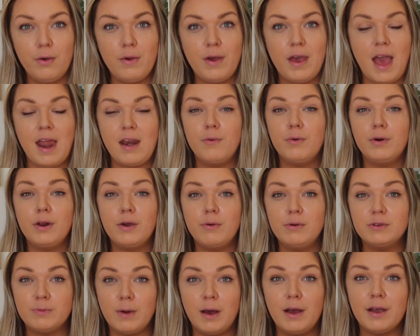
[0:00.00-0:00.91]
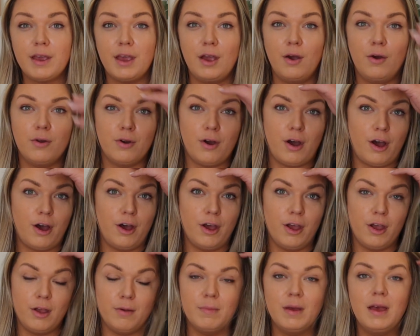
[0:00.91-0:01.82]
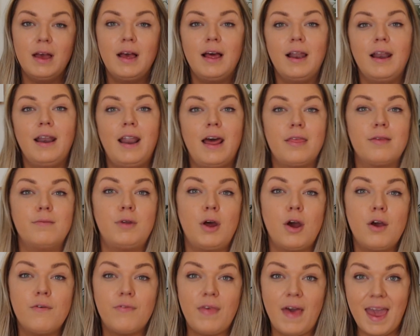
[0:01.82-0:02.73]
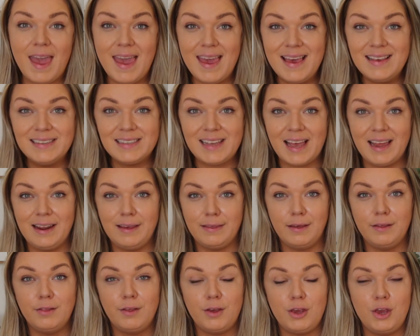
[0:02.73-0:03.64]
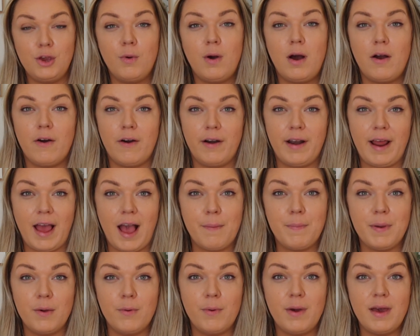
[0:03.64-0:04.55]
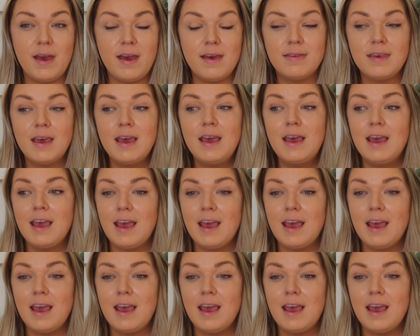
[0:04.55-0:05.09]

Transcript: anyone who is working on your home, let them know if there is anything that you are unhappy with.